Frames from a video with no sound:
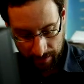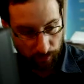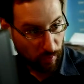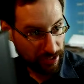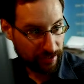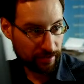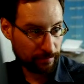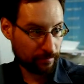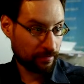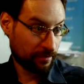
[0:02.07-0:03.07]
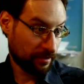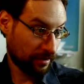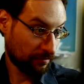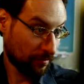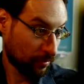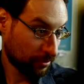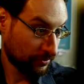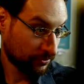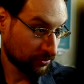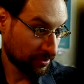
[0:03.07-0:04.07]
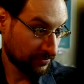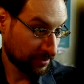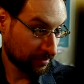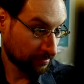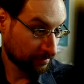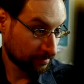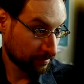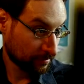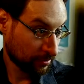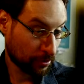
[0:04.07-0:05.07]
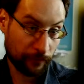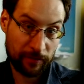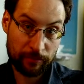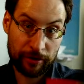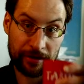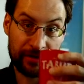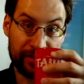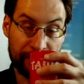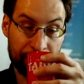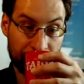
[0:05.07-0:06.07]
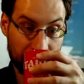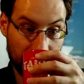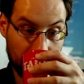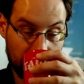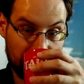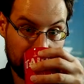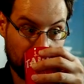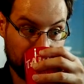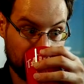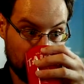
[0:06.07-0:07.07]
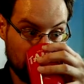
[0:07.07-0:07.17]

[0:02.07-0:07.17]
Welcome everyone to another coffee break here, our headquarters.